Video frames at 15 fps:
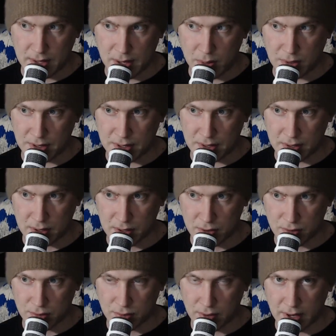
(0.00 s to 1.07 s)
was a
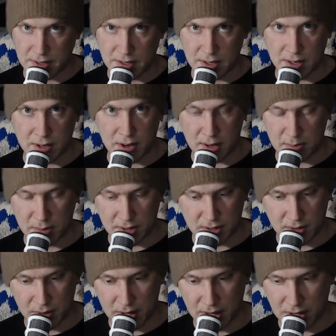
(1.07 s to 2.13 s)
crazy anonymous
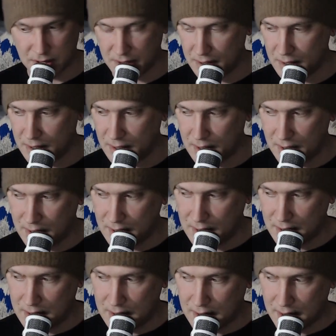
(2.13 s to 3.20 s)
donation
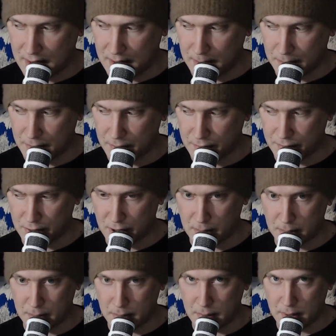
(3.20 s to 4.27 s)

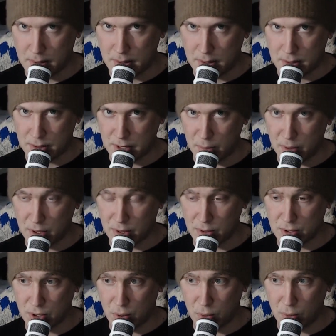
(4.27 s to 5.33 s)
from someone who's
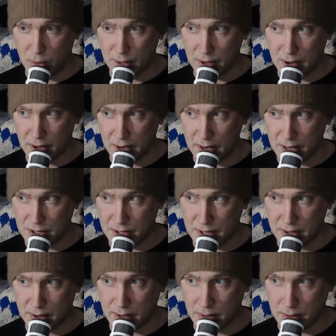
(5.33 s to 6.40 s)
totally not an
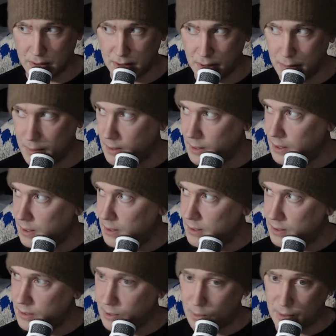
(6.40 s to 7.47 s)
engineer at YouTube,
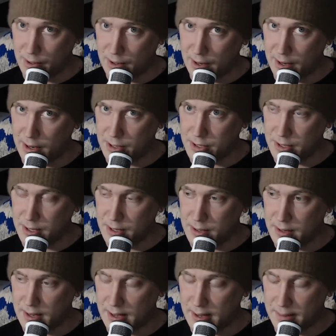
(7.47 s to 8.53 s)
totally not an engineer,
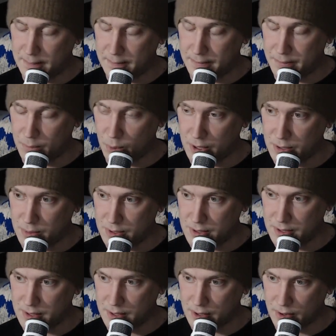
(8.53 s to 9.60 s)
which
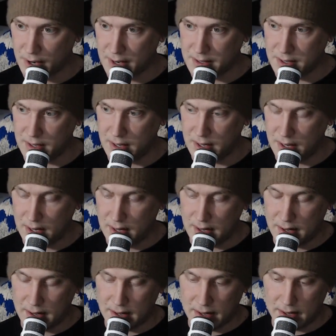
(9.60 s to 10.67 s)
was crazy.
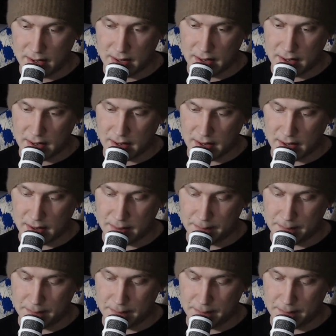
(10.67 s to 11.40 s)
A